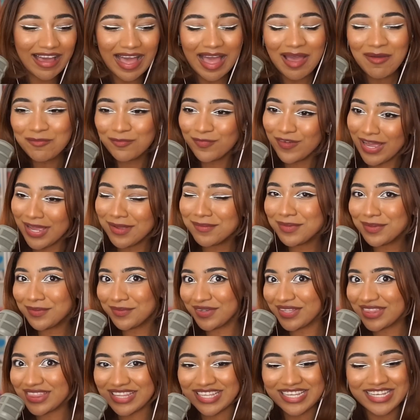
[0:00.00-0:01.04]
I'm vibing
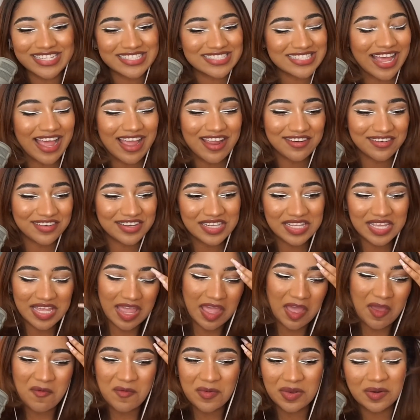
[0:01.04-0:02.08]
with this. I really
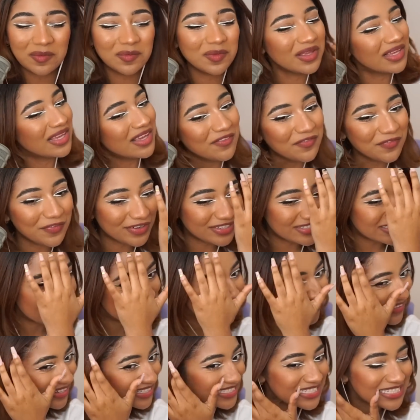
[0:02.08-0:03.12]
am. And I'm looking forward to
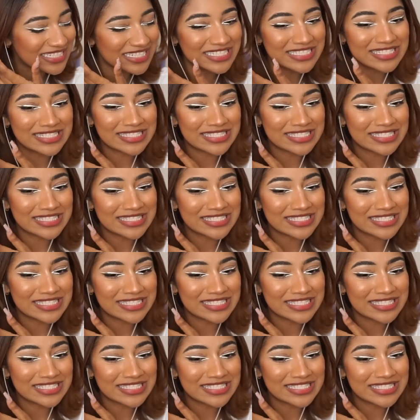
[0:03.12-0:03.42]
the rest of this